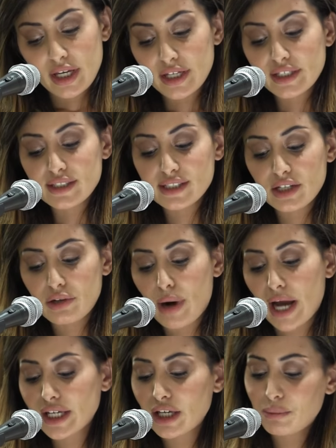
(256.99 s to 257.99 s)
It is the
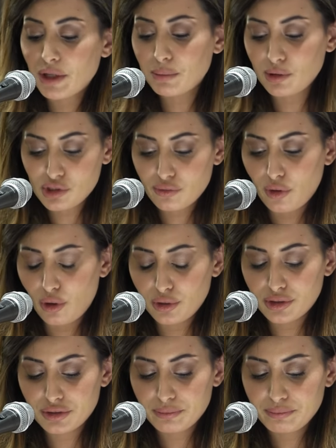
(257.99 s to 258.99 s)
Iraqi people's
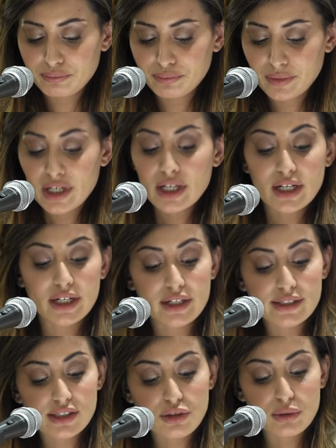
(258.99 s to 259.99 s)
fault. It
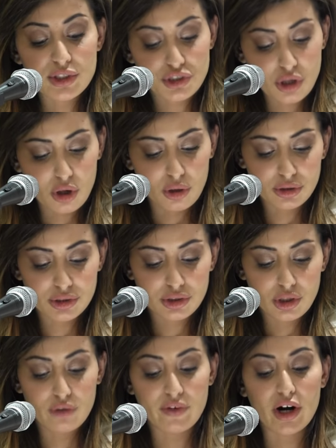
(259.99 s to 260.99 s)
is the
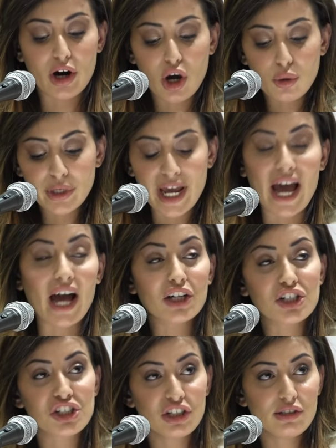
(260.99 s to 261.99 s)
result of our own
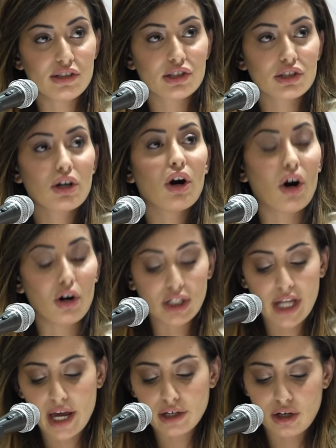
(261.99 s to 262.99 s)
actions or
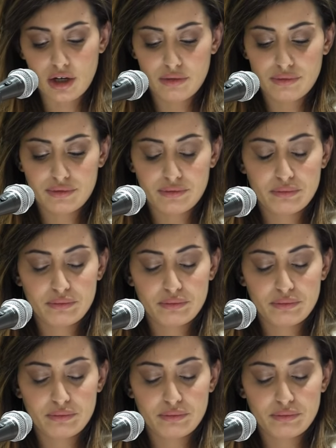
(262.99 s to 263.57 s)
lack of.